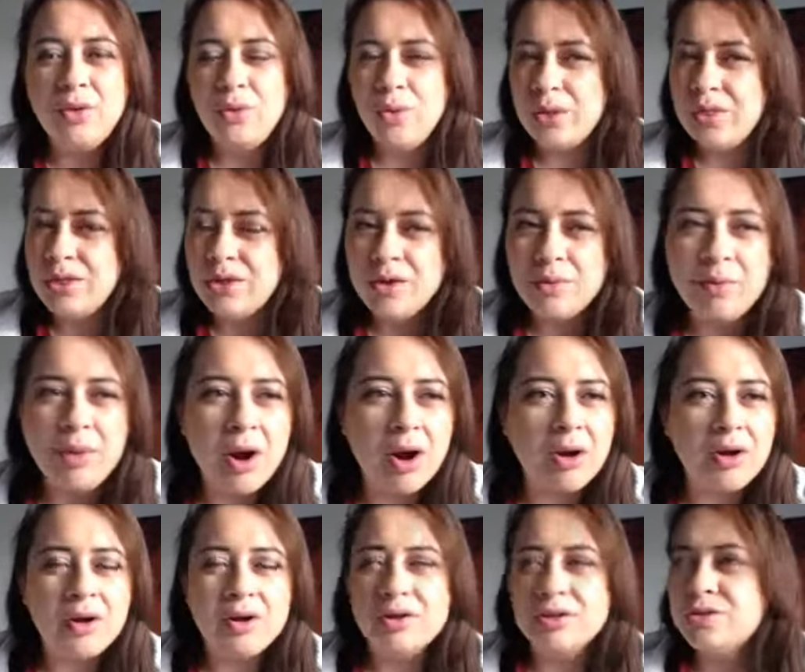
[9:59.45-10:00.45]
with your
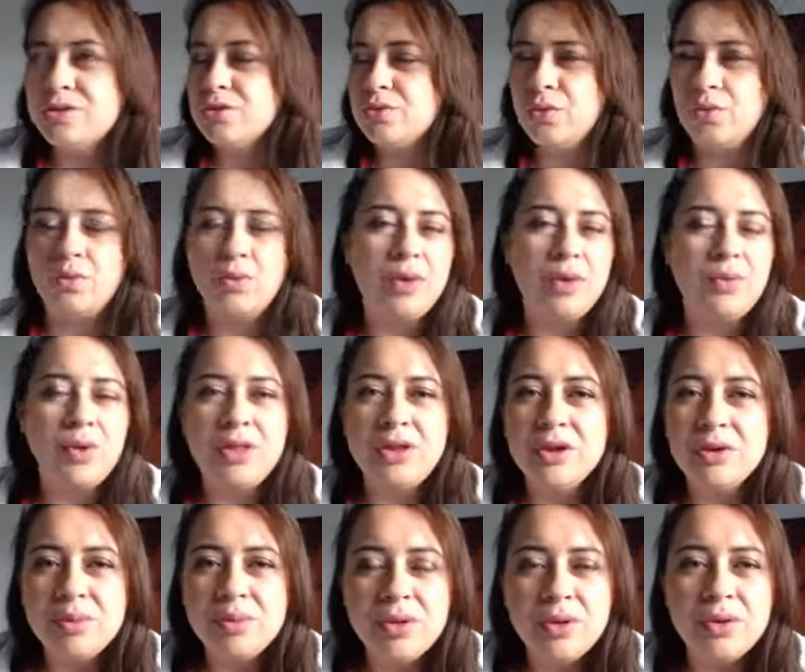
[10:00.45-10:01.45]
partners, or with
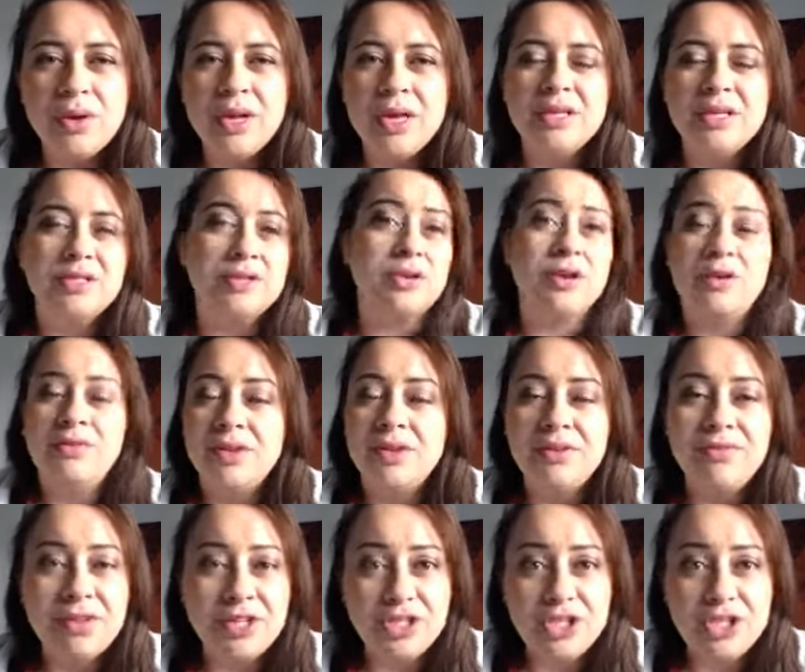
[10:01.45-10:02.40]
your employees, or even if it's